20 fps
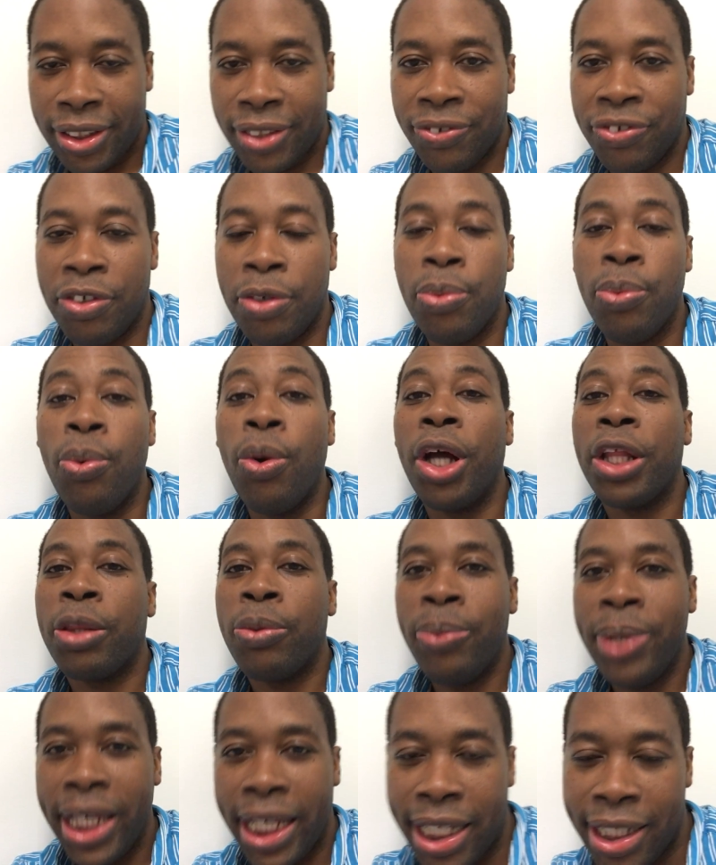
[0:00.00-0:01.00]
From what
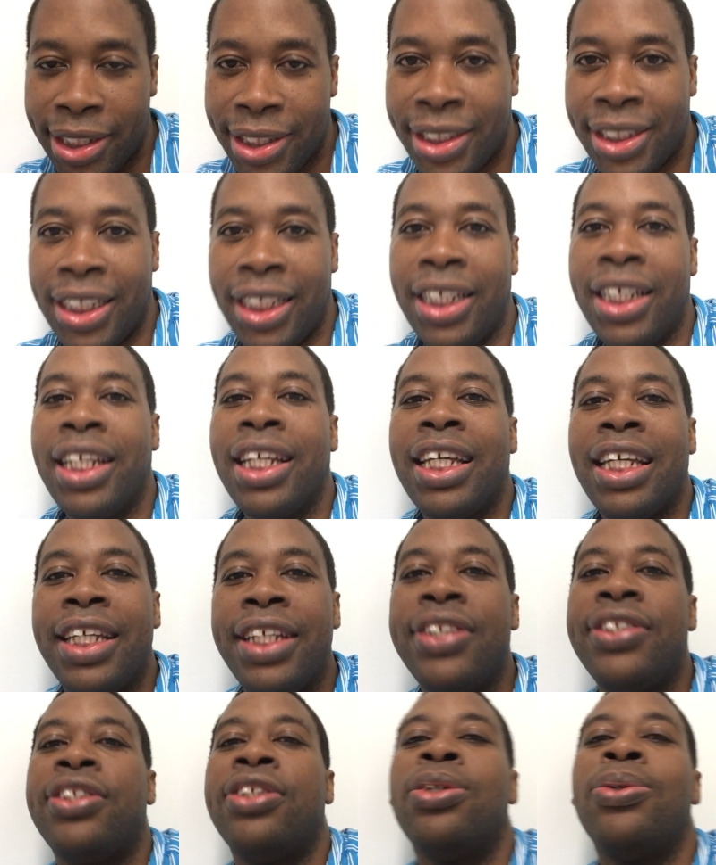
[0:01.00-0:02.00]
we could see,
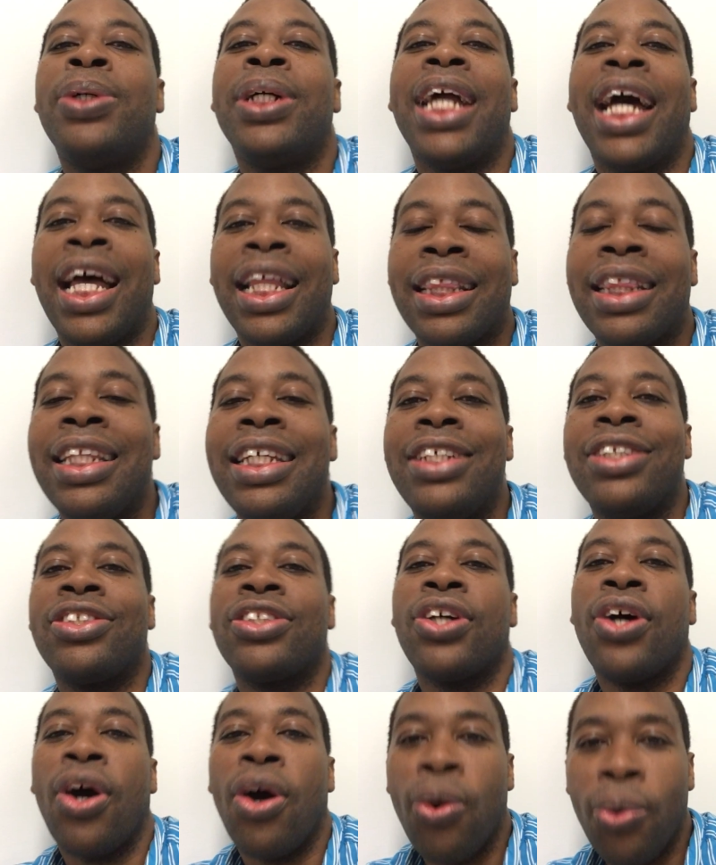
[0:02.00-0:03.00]
he's doing at
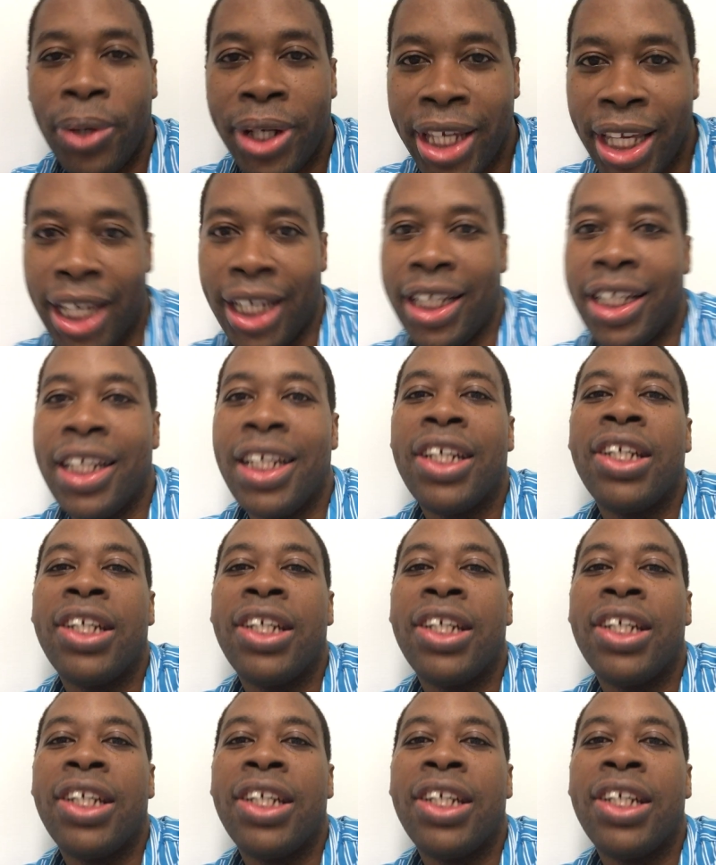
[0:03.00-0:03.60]
least okay.